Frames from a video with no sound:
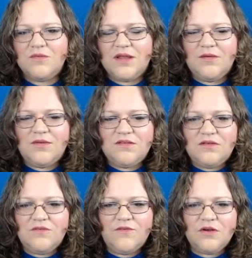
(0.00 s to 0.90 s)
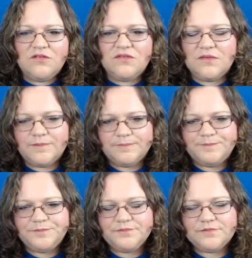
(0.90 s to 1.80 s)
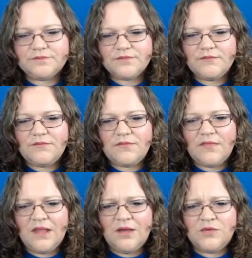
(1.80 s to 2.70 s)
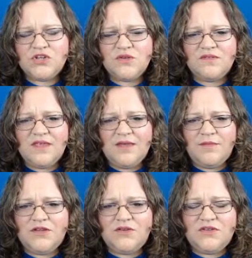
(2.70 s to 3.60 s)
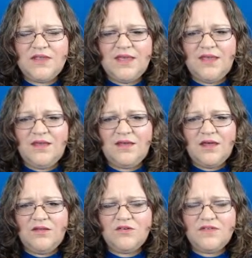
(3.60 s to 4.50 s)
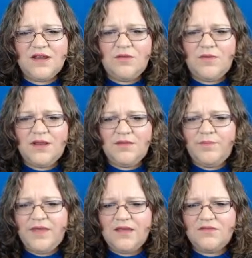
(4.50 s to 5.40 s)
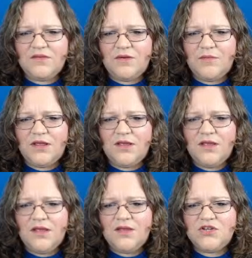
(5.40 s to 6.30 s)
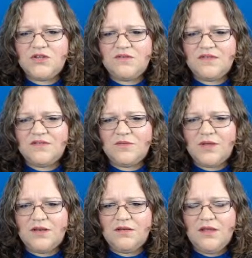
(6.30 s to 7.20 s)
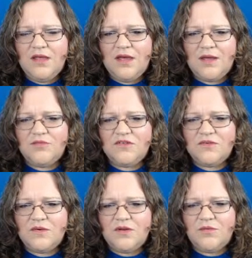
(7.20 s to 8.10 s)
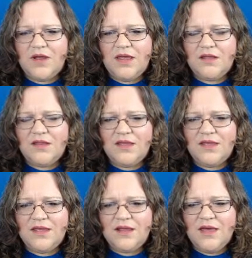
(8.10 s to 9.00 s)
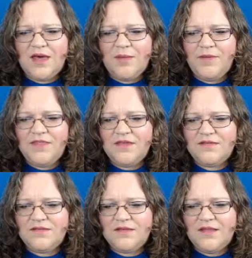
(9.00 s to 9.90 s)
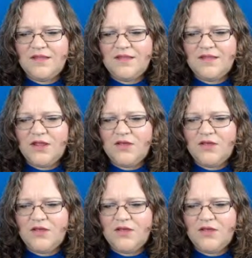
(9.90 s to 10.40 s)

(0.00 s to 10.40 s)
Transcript: what I would do first. I would choose the colors that I want to pick. So I'm going to choose this one. I'm just going to right click and copy this, and then I'm going to